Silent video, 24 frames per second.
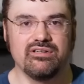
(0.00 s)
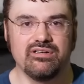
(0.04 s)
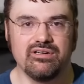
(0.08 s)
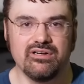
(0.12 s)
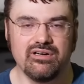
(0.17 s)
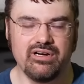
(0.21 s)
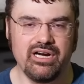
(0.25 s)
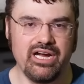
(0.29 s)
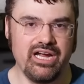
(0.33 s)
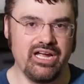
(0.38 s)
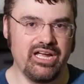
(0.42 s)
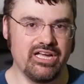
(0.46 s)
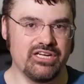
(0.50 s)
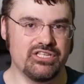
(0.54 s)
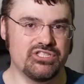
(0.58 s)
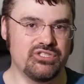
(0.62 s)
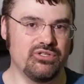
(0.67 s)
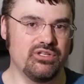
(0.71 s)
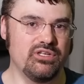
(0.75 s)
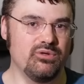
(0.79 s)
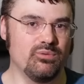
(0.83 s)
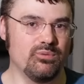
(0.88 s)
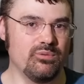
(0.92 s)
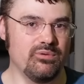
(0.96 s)
are
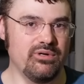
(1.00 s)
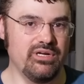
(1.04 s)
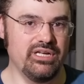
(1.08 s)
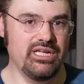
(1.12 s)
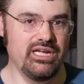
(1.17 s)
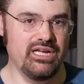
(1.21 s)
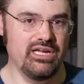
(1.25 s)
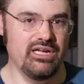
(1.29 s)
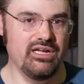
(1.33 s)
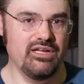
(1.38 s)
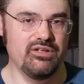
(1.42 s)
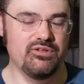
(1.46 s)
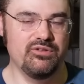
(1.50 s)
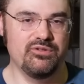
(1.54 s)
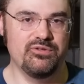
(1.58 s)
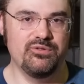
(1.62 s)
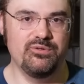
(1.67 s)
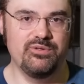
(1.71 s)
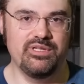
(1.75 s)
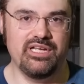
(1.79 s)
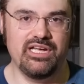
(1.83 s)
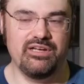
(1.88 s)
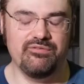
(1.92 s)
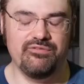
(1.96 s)
actually running through
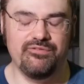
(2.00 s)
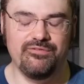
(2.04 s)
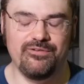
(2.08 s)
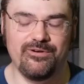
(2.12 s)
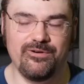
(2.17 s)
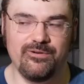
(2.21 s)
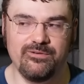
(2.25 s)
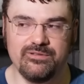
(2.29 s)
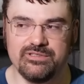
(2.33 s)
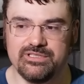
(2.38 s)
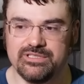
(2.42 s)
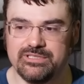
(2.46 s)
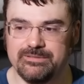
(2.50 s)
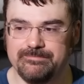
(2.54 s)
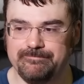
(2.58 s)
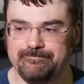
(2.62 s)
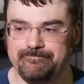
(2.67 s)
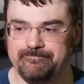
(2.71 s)
that fault?